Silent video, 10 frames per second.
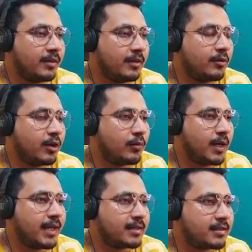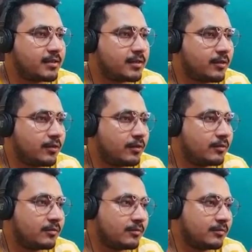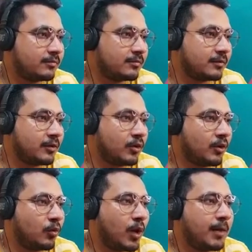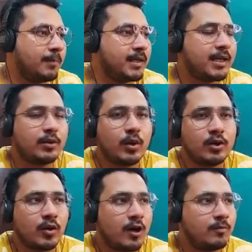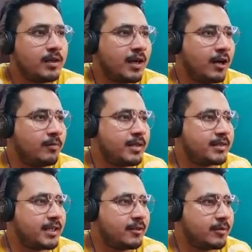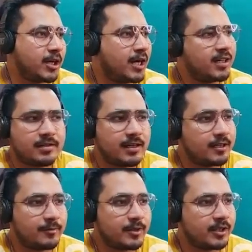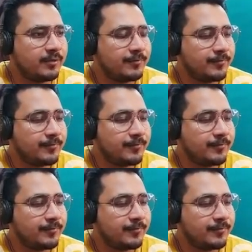You got one extra zero. 1 meter equal to how many centimeter? 100 centimeter.